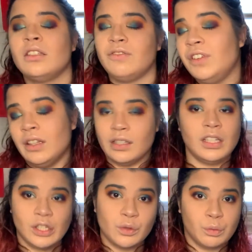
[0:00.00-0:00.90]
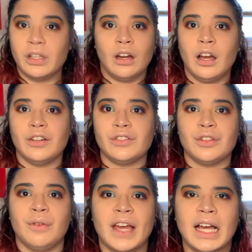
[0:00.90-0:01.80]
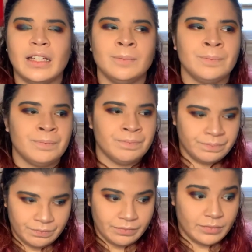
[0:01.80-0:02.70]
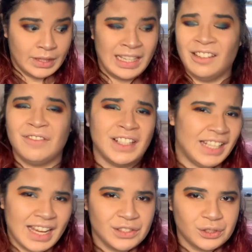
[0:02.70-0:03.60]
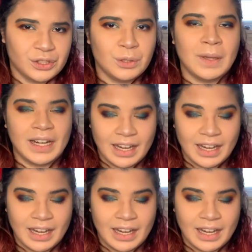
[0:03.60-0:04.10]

feel the need to read on so that they can find the answers to it.